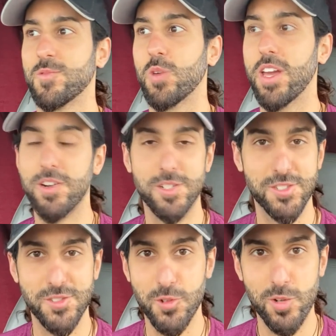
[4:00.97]
We heard
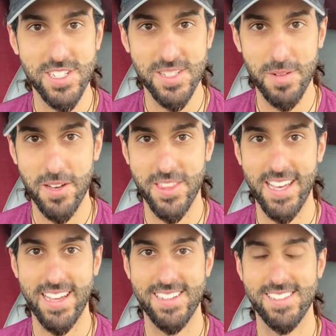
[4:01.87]
stories about
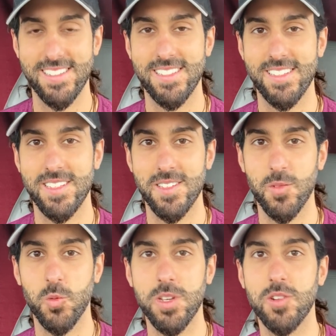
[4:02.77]
that.
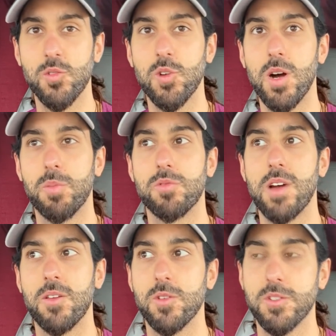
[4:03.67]
We grew up
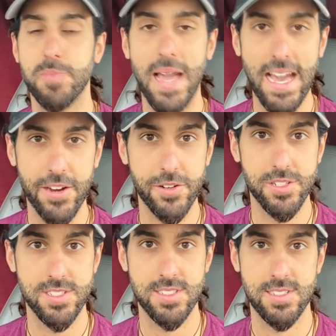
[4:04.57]
around those
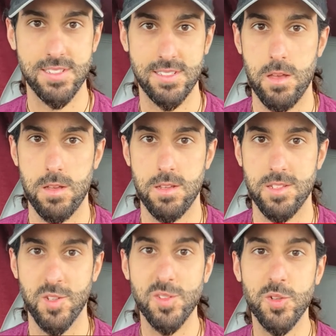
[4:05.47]
patterns.
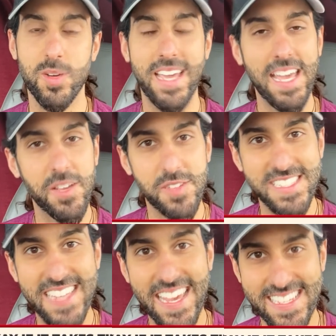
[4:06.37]
So it's okay if
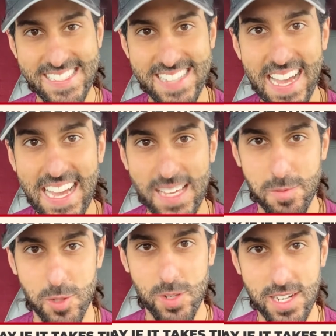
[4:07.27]
it takes
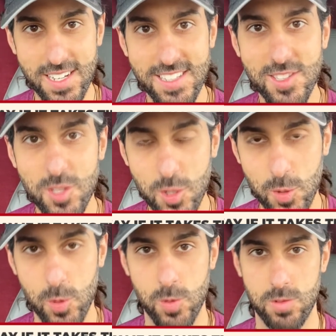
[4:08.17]
time to
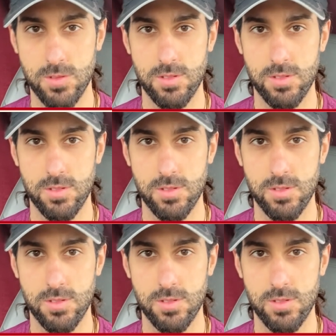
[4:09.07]
undo